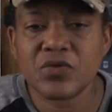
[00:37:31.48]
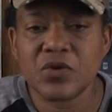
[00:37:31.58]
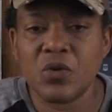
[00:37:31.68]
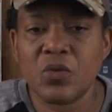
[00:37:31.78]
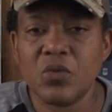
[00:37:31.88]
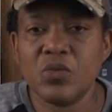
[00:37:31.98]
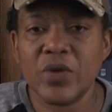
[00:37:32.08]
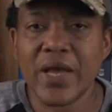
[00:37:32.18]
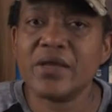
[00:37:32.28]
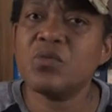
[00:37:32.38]
So
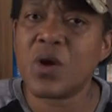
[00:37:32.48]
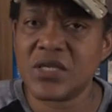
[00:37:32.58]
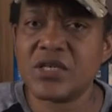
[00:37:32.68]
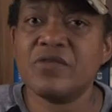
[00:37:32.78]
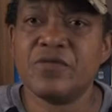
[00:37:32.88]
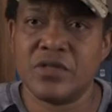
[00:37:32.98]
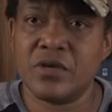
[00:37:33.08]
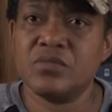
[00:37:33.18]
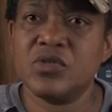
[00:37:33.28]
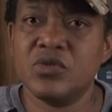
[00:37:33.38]
we had to watch out for
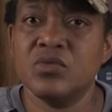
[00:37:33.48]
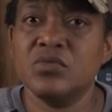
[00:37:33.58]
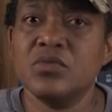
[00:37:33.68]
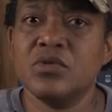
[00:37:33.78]
them, too.